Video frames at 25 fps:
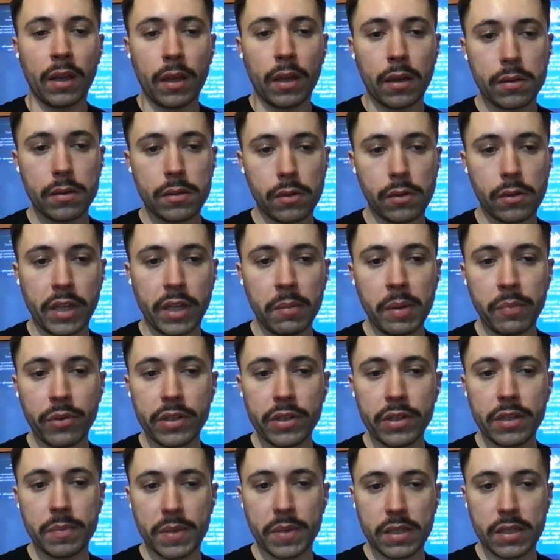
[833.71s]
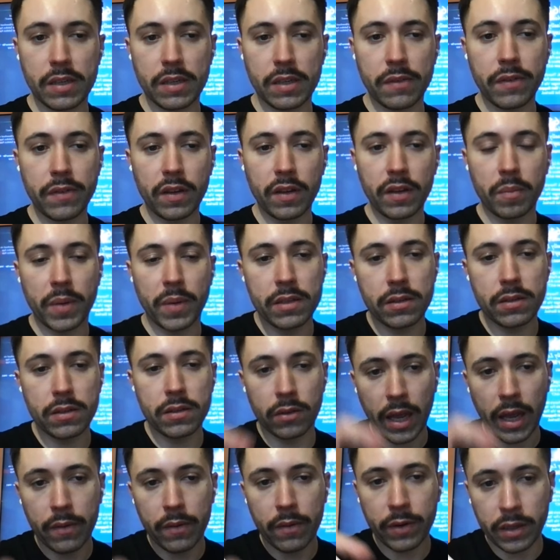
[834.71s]
So it can be pretty specific based on
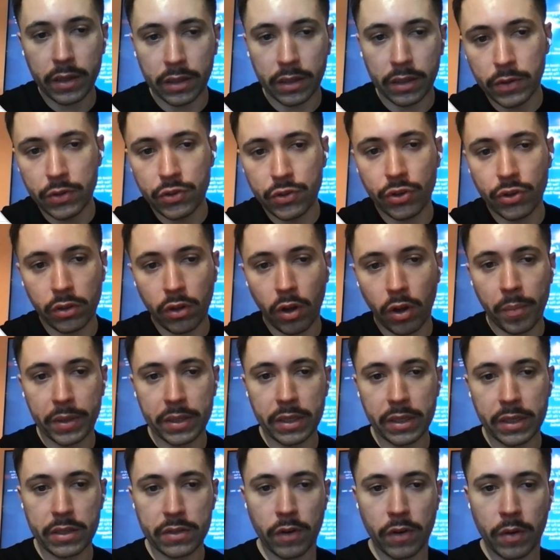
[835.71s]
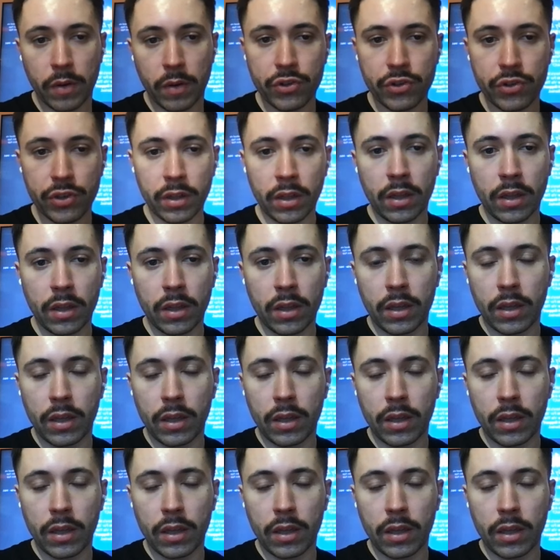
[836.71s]
every individual company description,